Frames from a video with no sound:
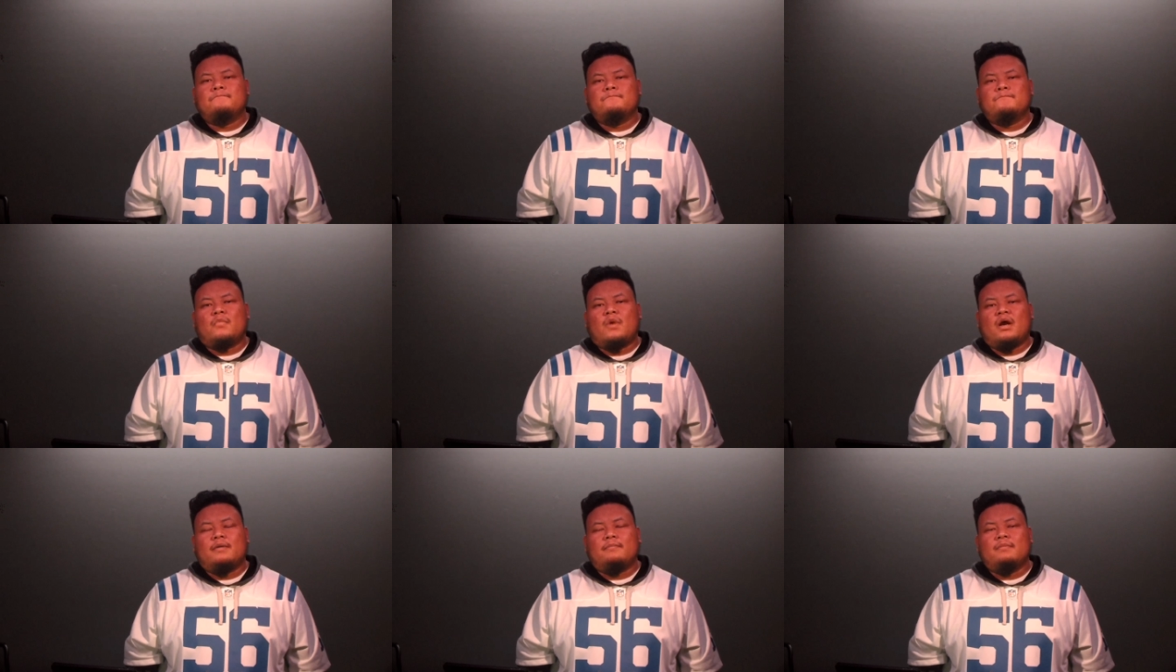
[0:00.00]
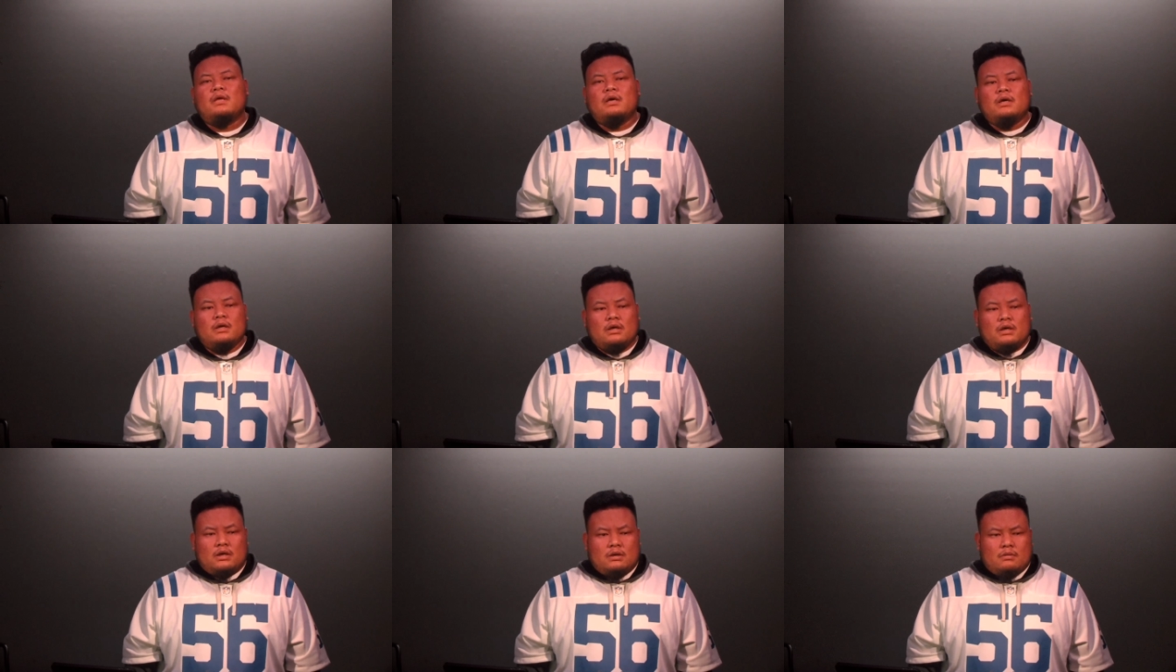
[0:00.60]
Right,
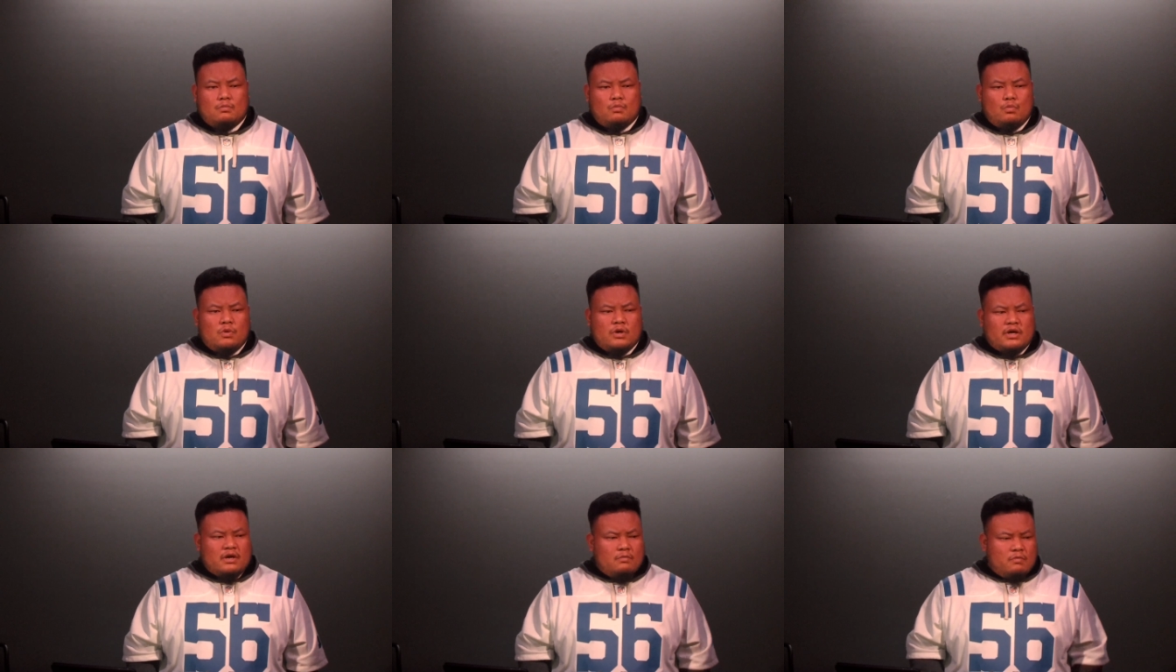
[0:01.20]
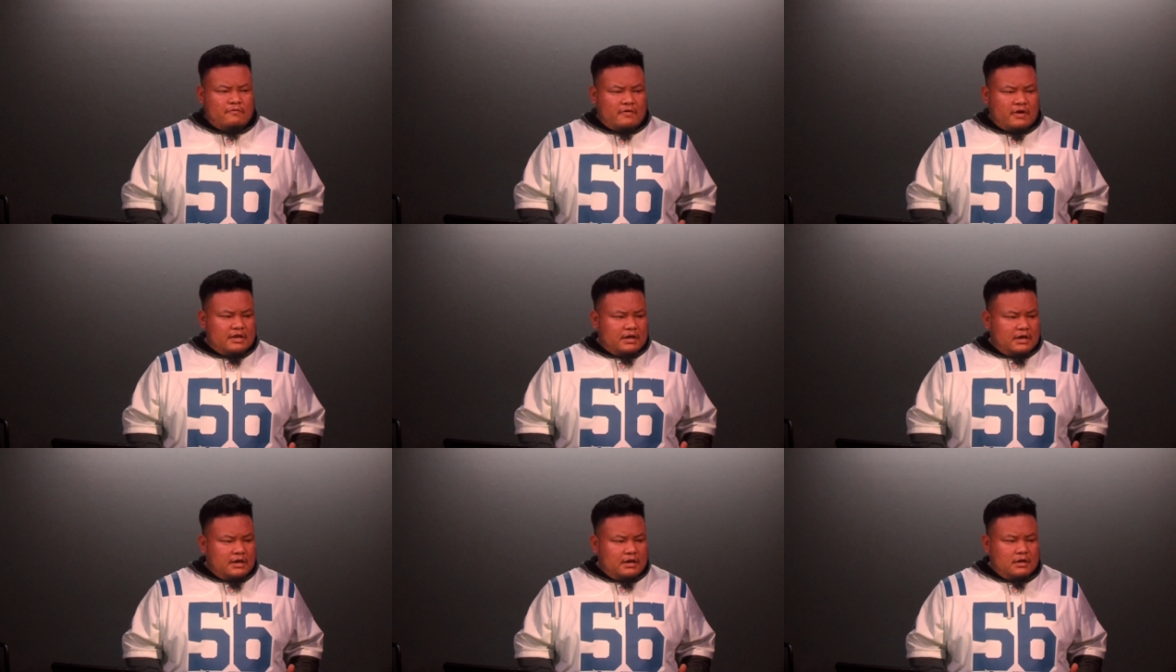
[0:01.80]
and where can we find
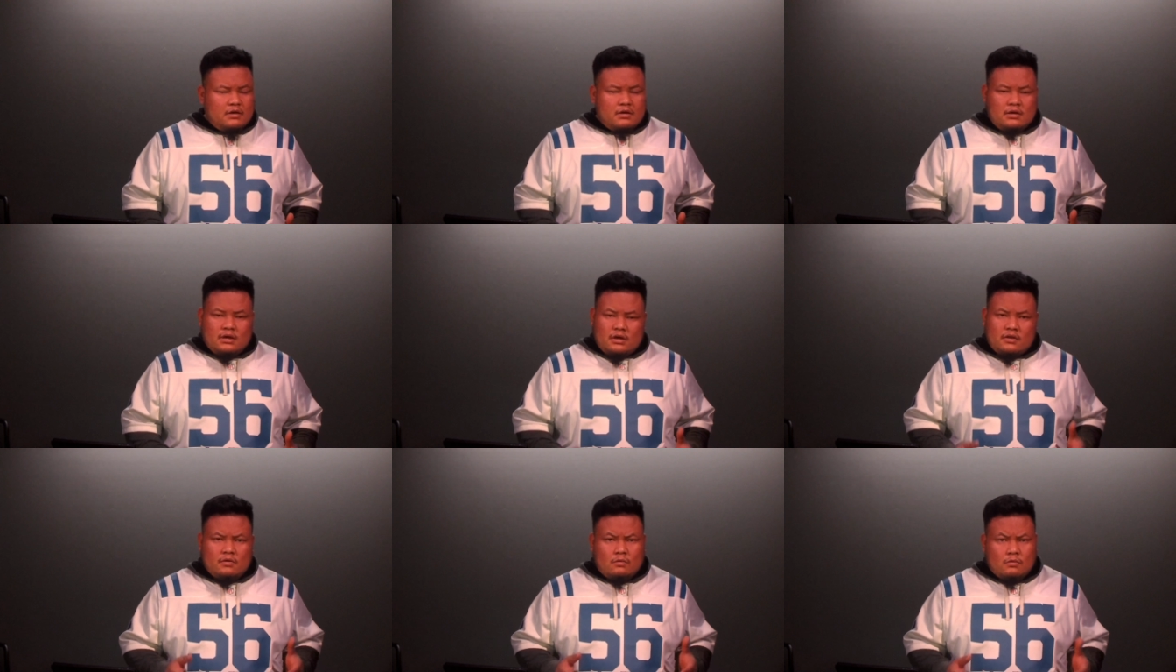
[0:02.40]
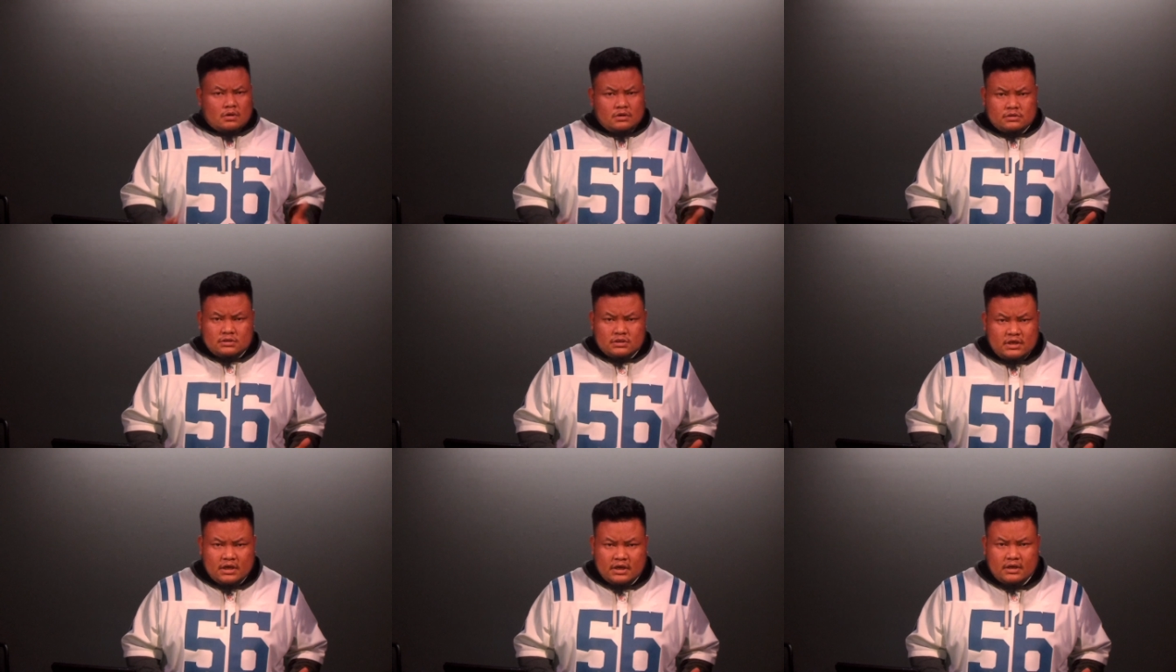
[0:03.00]
that in the world
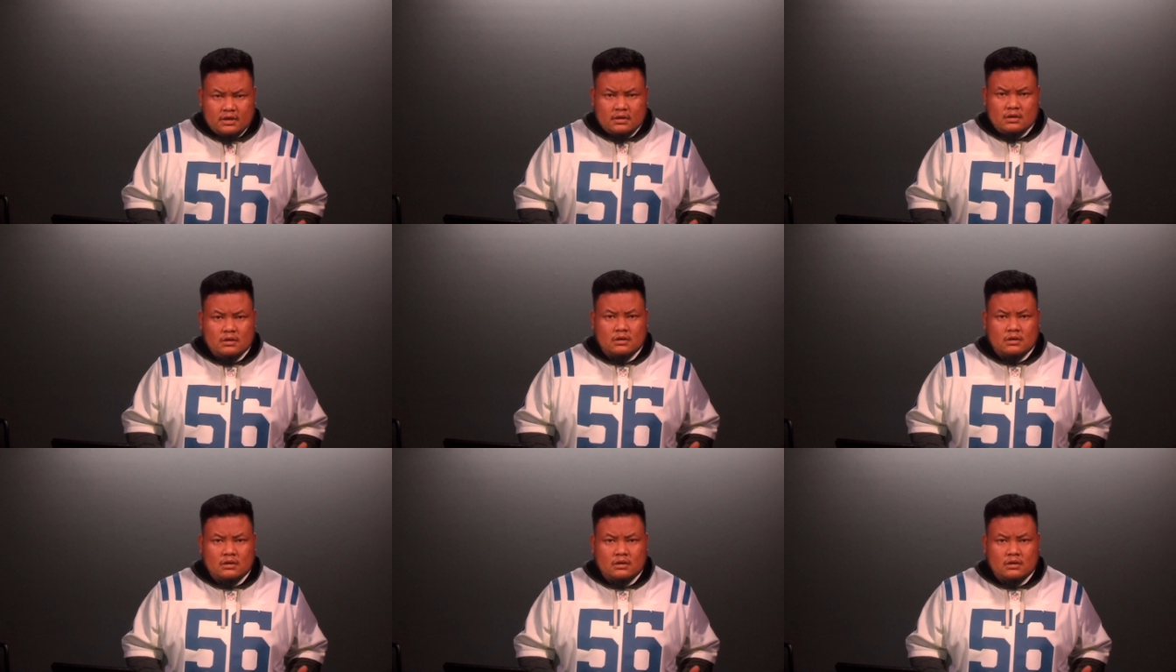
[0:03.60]
today?